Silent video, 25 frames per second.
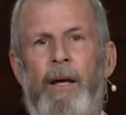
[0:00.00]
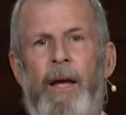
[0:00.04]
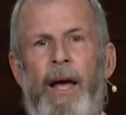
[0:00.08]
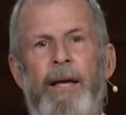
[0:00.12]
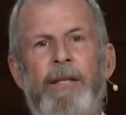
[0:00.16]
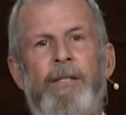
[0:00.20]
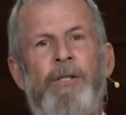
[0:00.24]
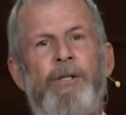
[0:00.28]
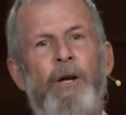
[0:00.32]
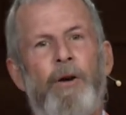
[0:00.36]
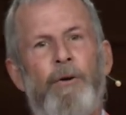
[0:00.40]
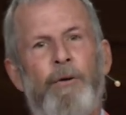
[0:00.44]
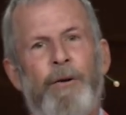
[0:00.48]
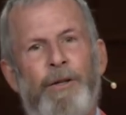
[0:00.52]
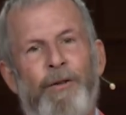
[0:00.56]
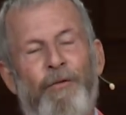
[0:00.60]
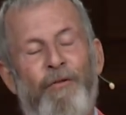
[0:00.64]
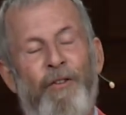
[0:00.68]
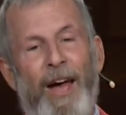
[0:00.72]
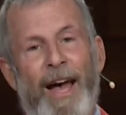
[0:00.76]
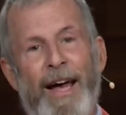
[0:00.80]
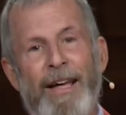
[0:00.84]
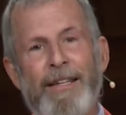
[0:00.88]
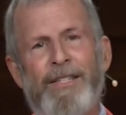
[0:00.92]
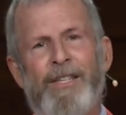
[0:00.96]
And so it's
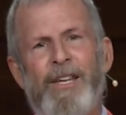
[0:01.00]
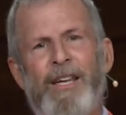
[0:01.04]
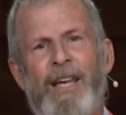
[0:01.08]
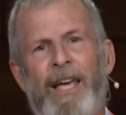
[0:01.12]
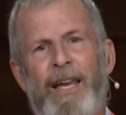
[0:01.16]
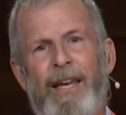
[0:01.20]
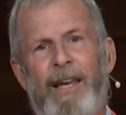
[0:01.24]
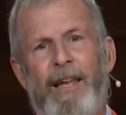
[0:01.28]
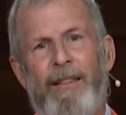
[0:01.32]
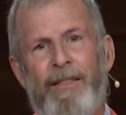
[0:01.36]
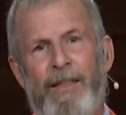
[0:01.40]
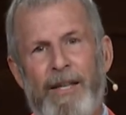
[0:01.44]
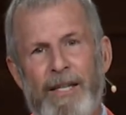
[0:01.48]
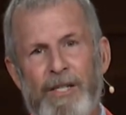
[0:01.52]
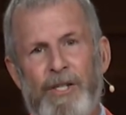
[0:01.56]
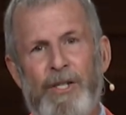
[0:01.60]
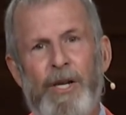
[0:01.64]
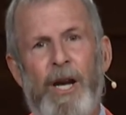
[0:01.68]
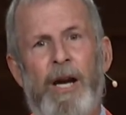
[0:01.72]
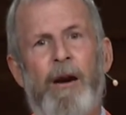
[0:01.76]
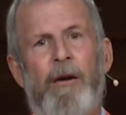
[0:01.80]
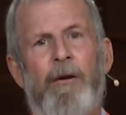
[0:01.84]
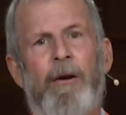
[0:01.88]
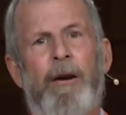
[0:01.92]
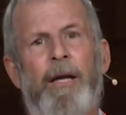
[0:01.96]
fascinating that
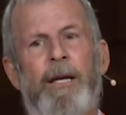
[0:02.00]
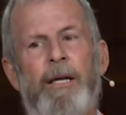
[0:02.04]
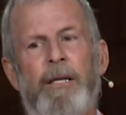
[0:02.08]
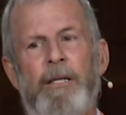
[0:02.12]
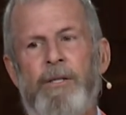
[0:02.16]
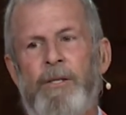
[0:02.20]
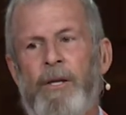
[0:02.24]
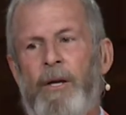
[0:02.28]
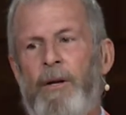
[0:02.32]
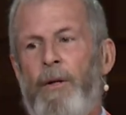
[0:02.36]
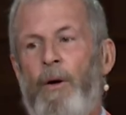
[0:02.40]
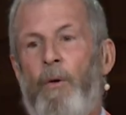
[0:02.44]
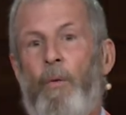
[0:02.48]
Jairus,